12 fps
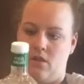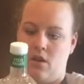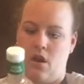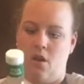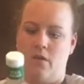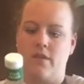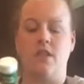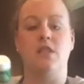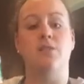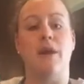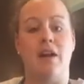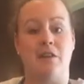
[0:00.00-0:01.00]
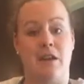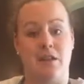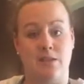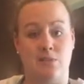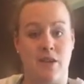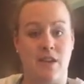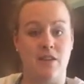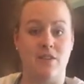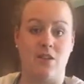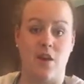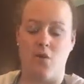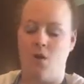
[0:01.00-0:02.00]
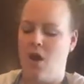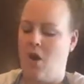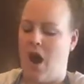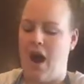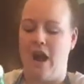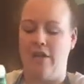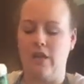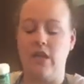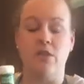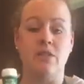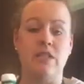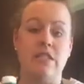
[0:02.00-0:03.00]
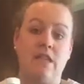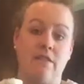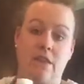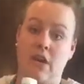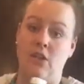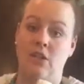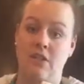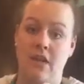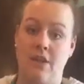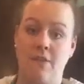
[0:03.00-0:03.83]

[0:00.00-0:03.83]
Oh, it's expired next week. So, I haven't used this in a very long time.